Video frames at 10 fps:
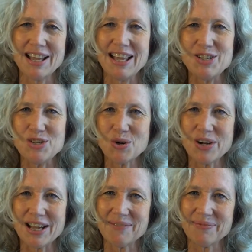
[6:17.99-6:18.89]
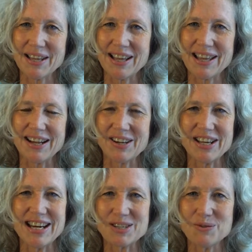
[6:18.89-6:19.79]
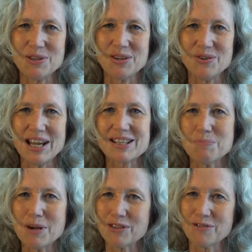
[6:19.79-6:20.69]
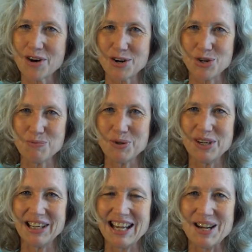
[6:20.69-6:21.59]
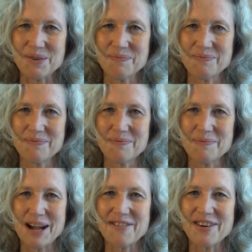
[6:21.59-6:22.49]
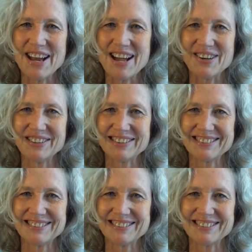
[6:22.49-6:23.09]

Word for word: Enjoy, and I'll connect with you next month for our new moon in Leo. Bye for now.